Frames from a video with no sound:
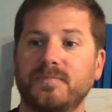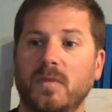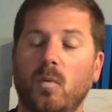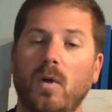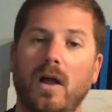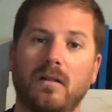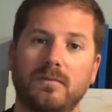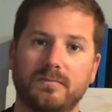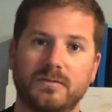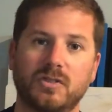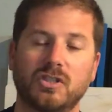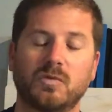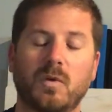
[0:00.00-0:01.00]
well,
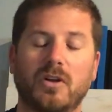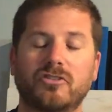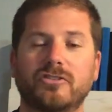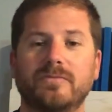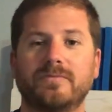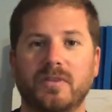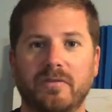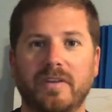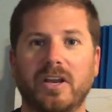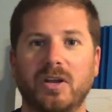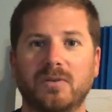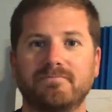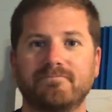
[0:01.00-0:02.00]
just watch the
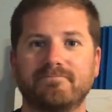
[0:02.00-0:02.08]
video.